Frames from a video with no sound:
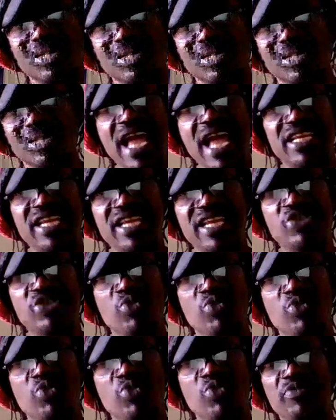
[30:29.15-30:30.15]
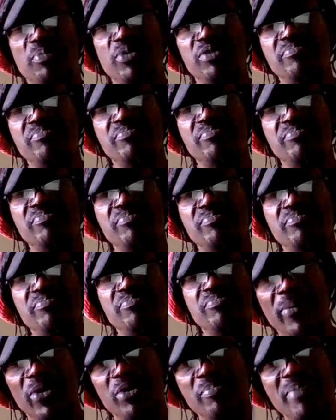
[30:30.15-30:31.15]
and now you want to have to put them
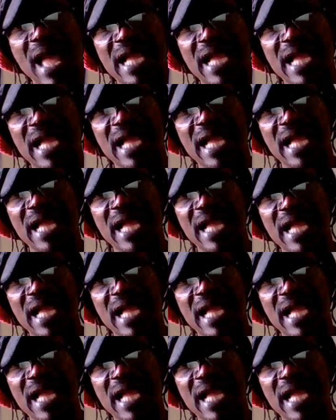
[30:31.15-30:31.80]
back again.